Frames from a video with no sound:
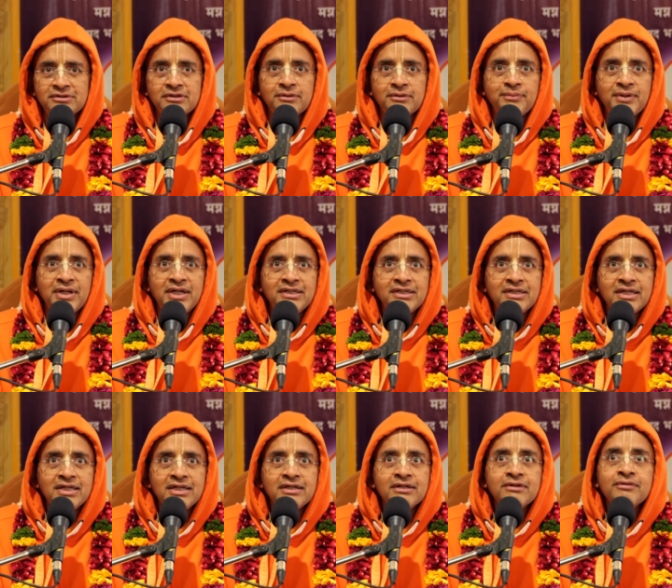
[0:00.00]
So the
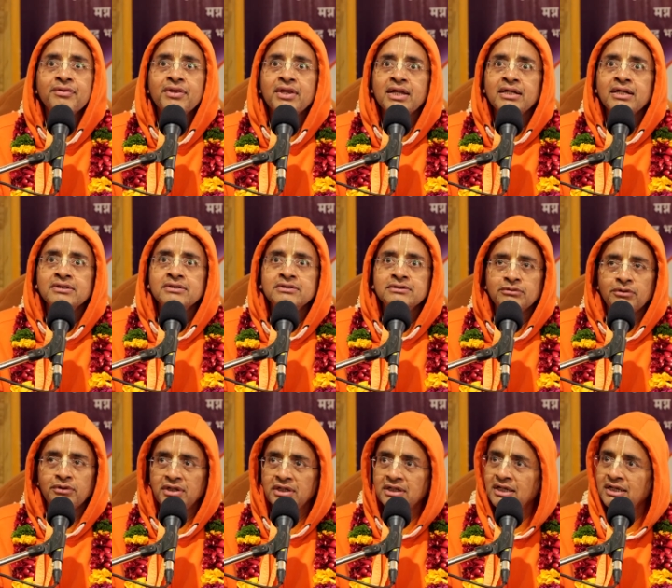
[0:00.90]
painting,
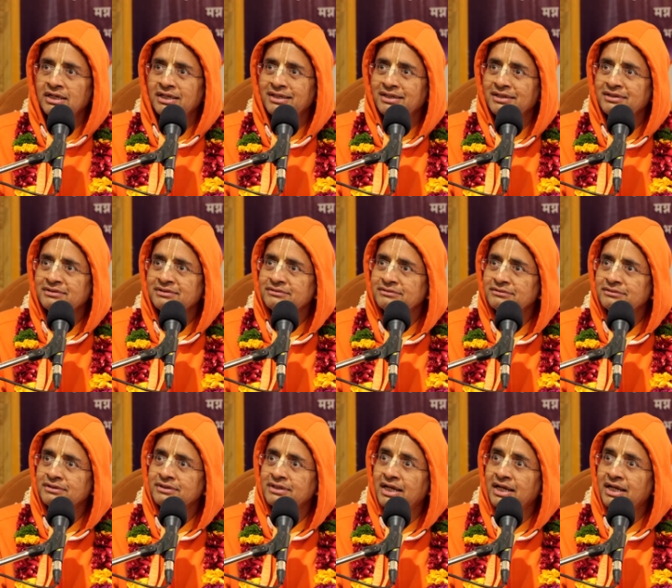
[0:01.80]
storytelling,